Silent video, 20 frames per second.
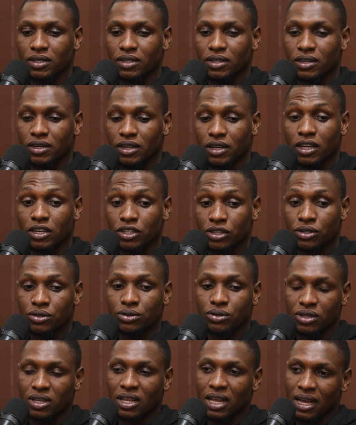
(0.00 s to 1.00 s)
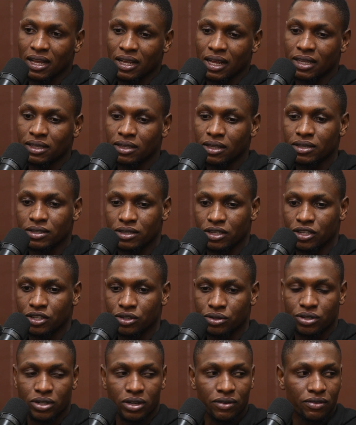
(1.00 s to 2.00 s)
at least a
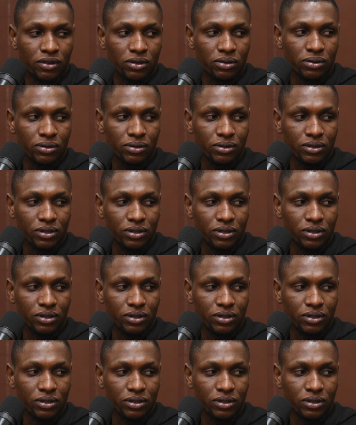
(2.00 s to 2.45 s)
huge revenue.